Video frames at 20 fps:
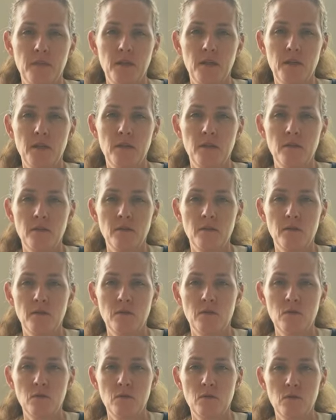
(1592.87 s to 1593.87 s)

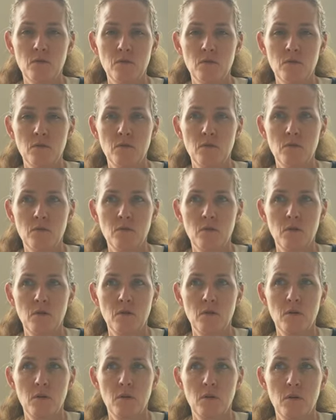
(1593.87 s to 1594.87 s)
is
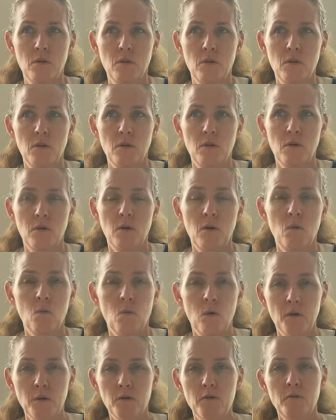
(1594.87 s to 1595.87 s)
a
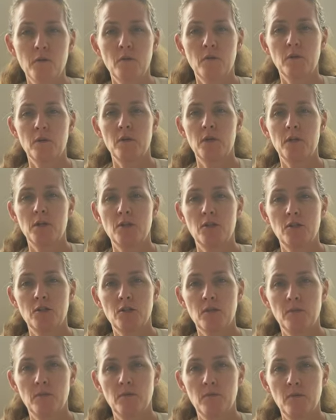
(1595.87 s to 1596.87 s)
wonderful
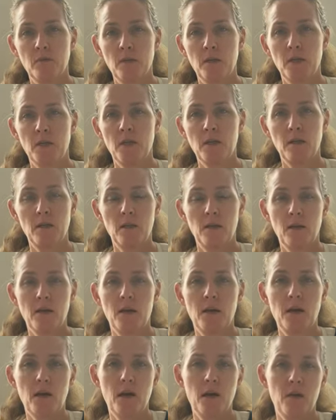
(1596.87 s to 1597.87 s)
relationship for me that
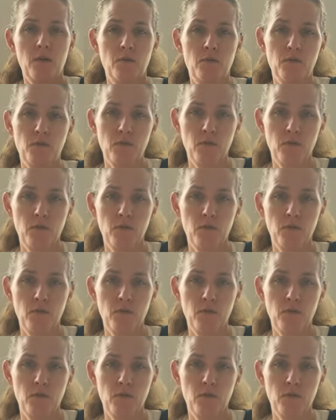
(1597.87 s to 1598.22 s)
I have